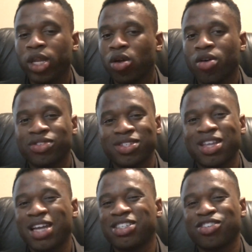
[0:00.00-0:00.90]
loss is
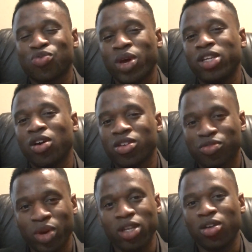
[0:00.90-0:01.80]
not just weight loss.
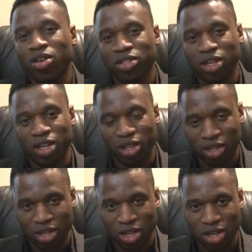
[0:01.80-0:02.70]
Weight loss
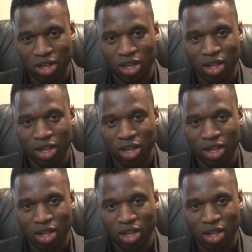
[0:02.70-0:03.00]
uh,